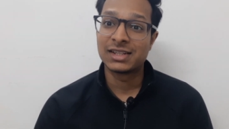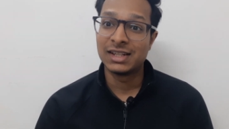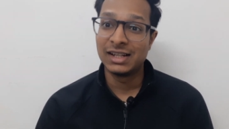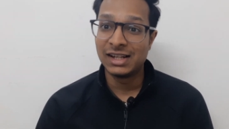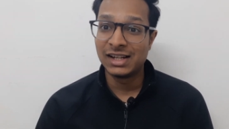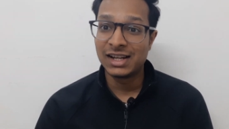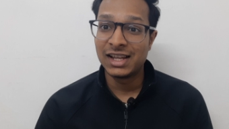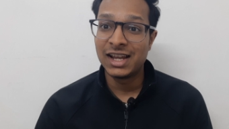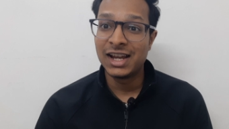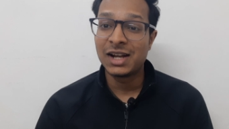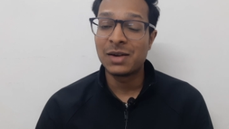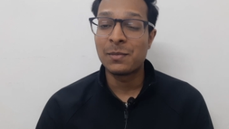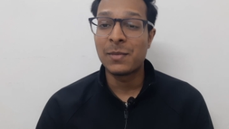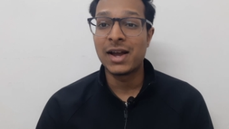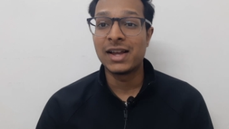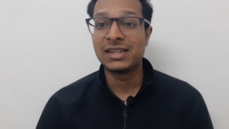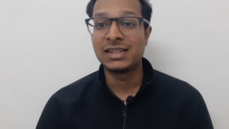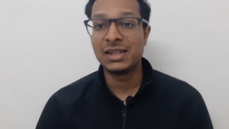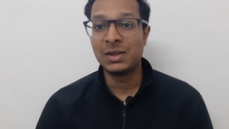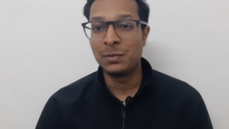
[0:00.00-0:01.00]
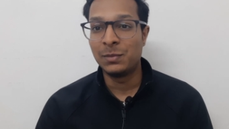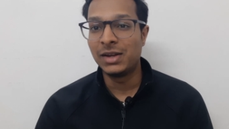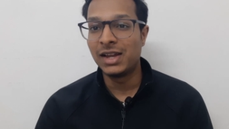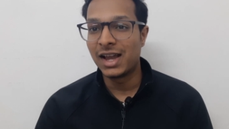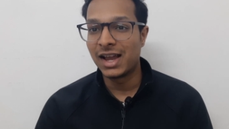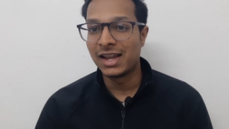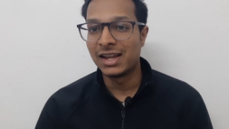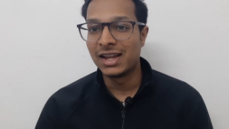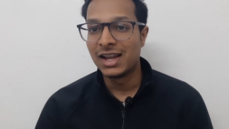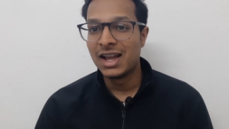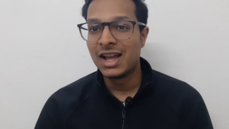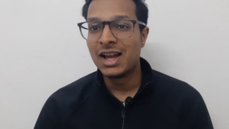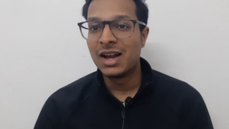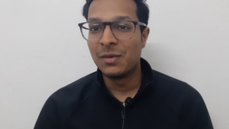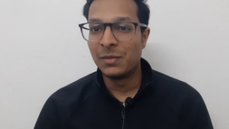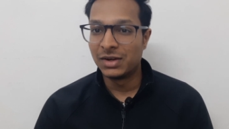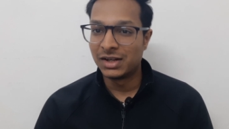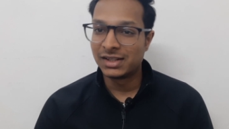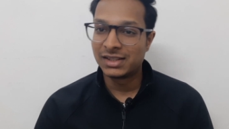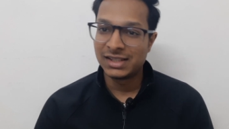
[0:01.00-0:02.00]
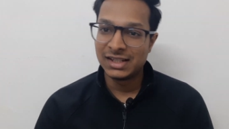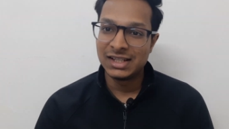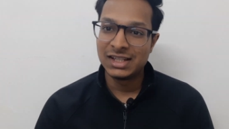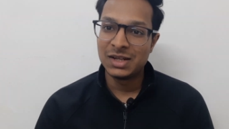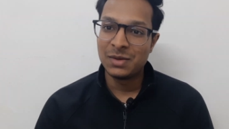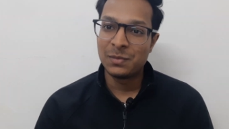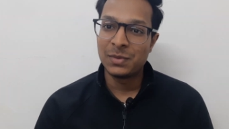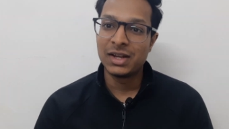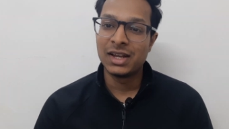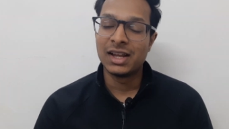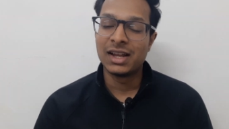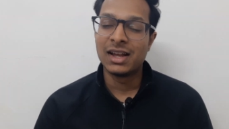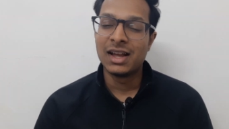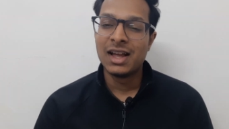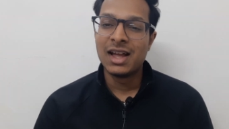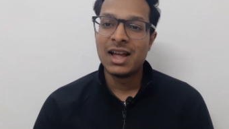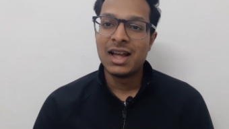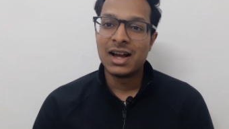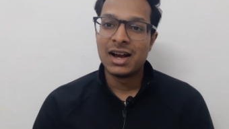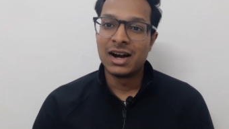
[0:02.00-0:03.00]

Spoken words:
Till date, my CPI, which is CGPA,